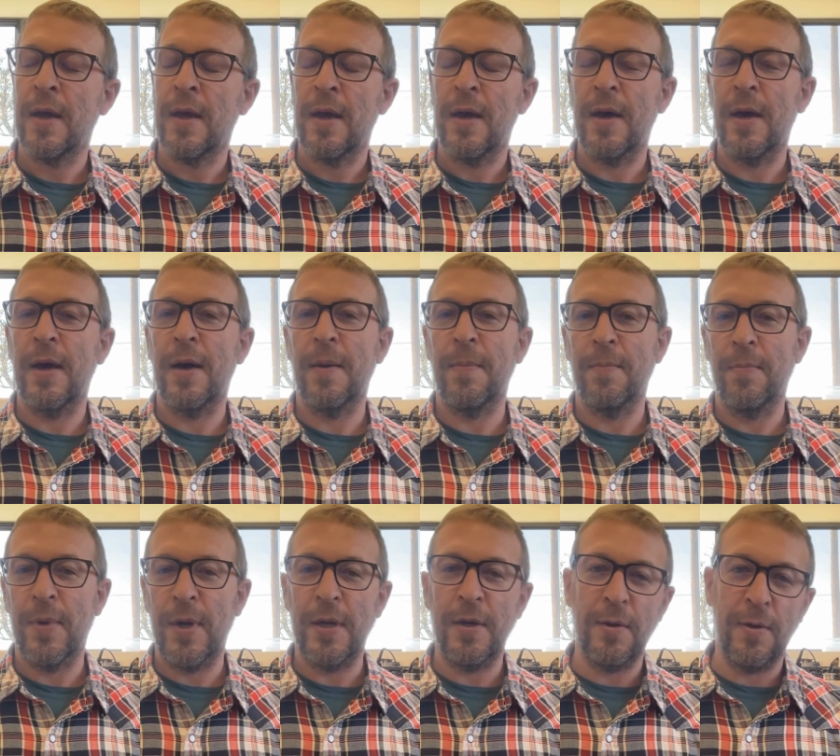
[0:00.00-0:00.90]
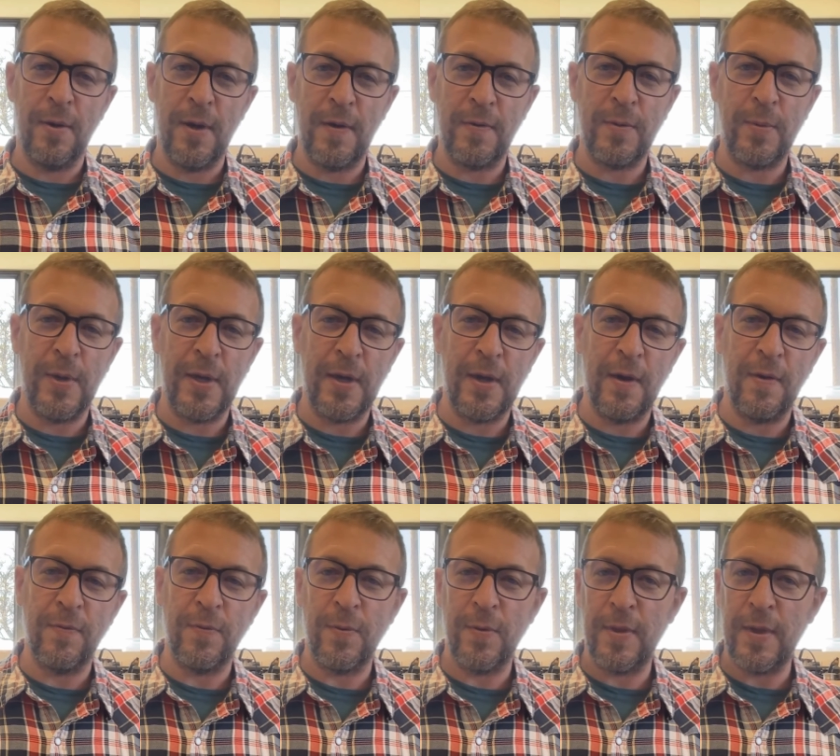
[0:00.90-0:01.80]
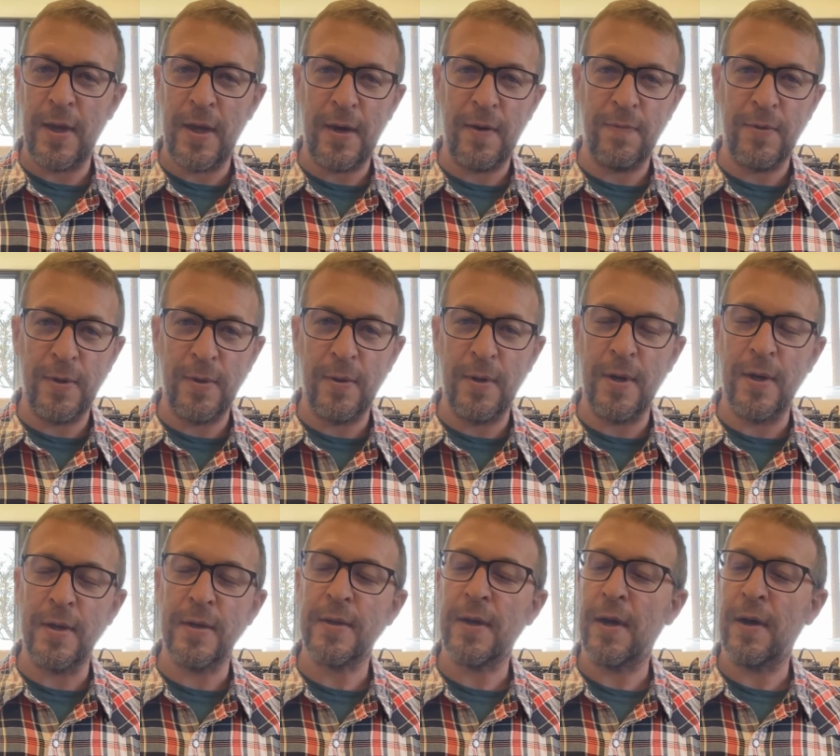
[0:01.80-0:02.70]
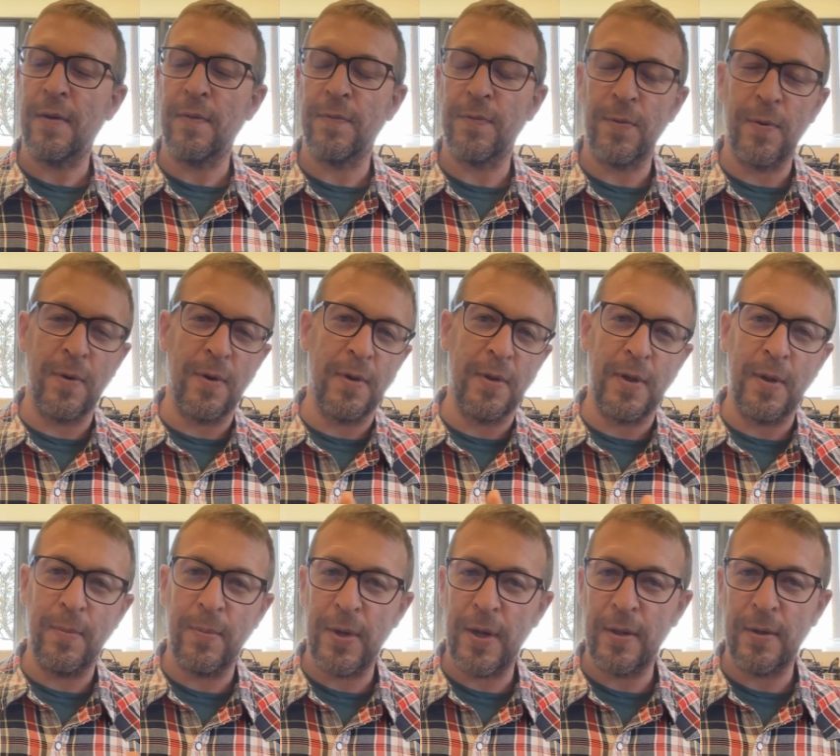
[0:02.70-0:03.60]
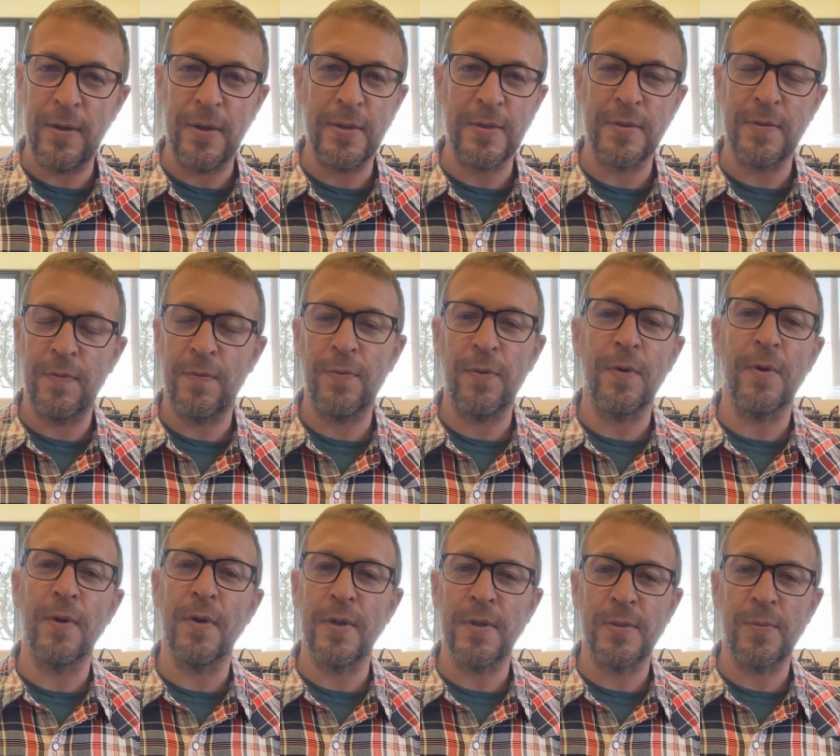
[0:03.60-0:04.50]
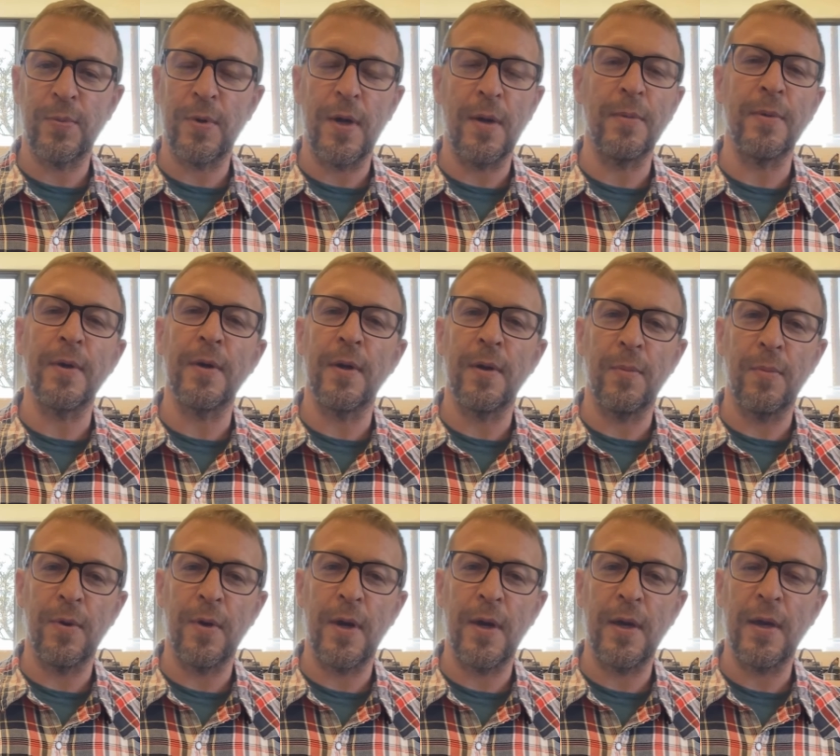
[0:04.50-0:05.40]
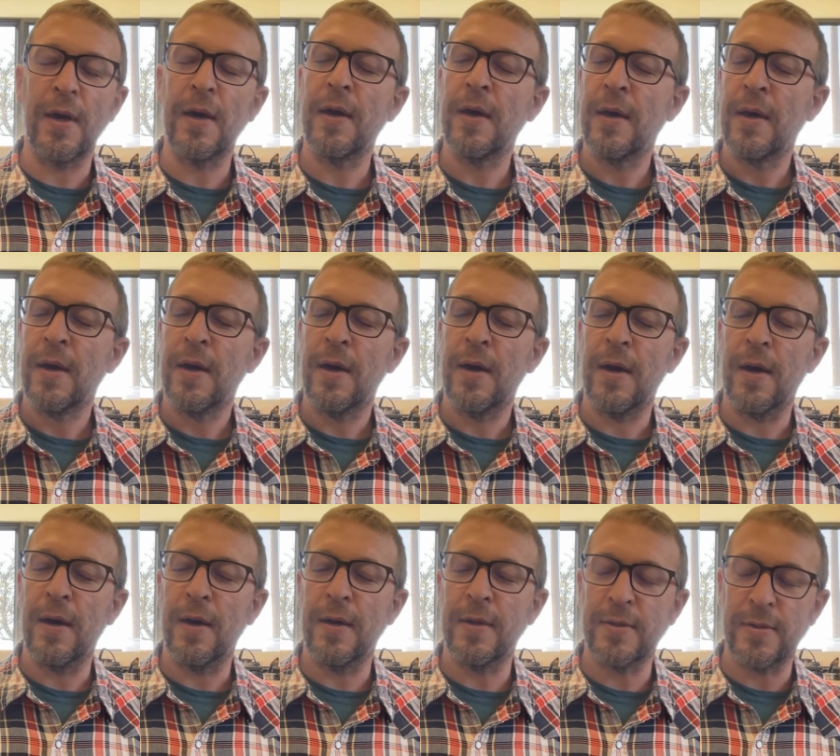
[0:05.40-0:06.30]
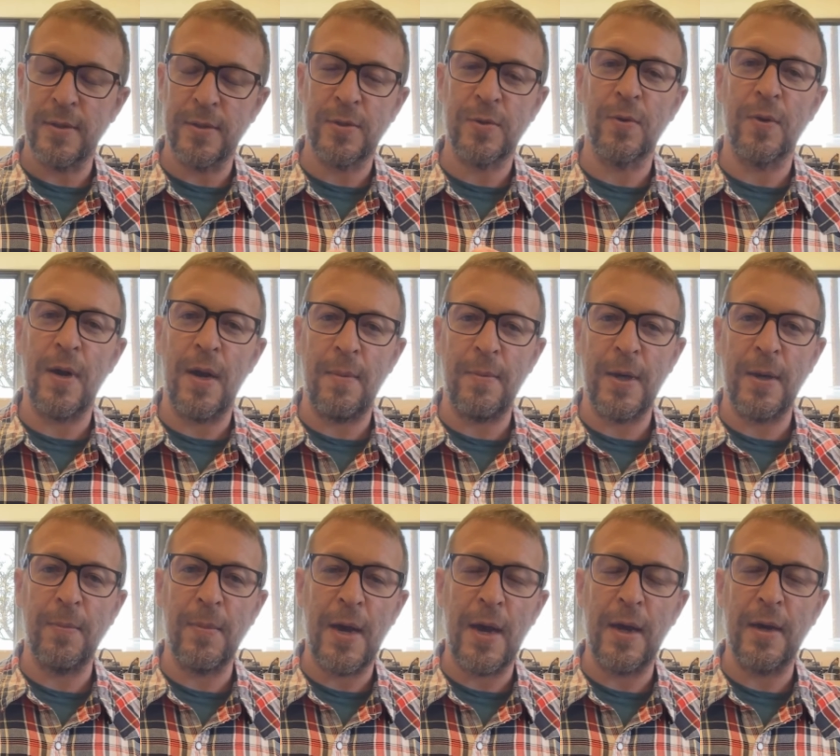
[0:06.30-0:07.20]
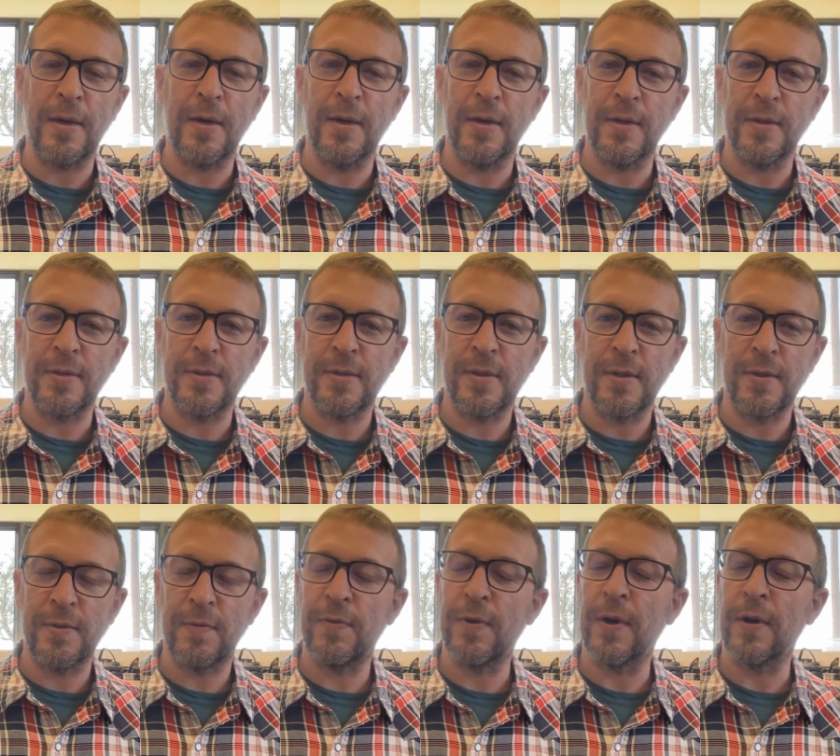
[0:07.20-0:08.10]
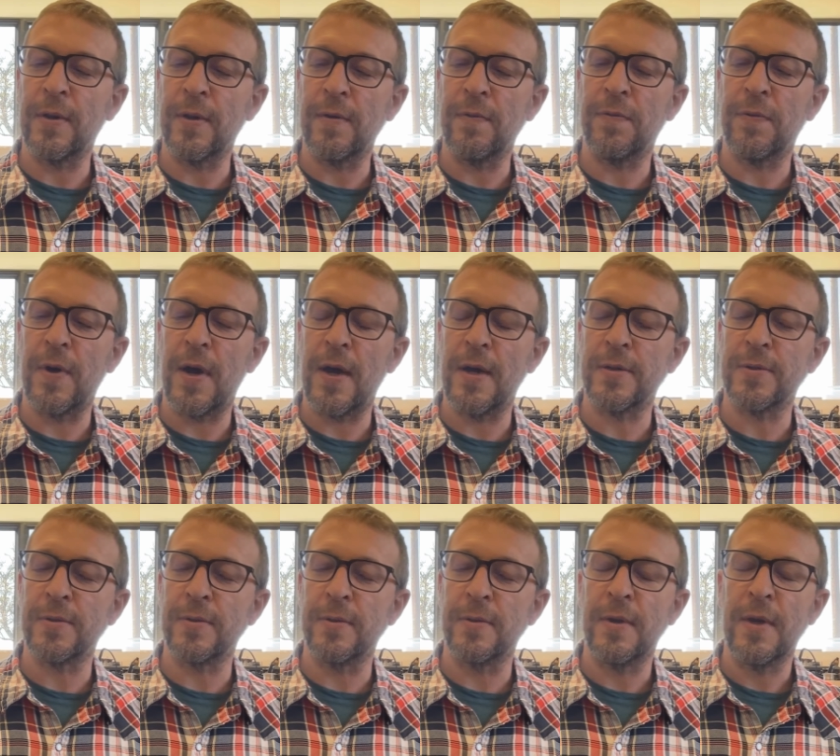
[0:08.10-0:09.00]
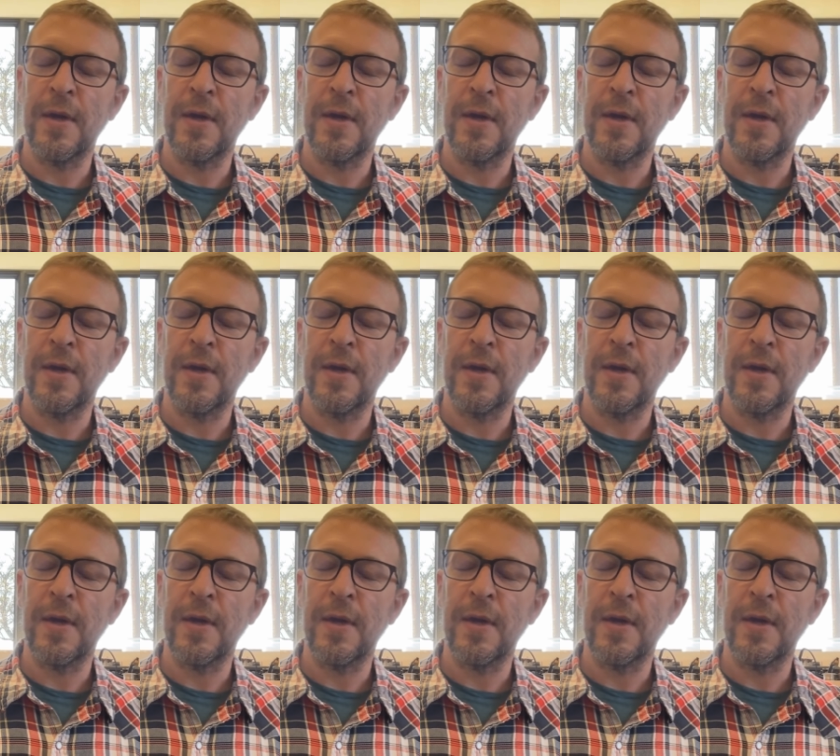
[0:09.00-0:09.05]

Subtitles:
but you do have to be careful with that. If you do it on a tile floor and the impeller hits the floor, it's probably going to break. It's a ceramic magnet. It's fairly fragile.